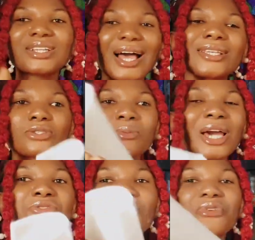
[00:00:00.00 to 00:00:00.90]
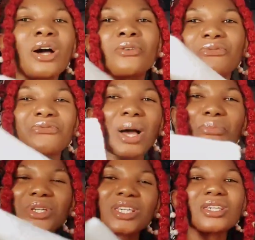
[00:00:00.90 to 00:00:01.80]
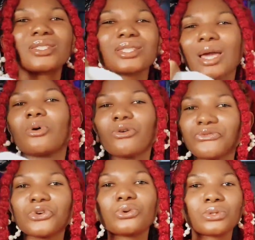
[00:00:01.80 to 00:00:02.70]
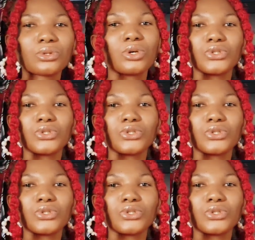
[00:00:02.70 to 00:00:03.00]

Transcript: still has some kind of fabricy type of feel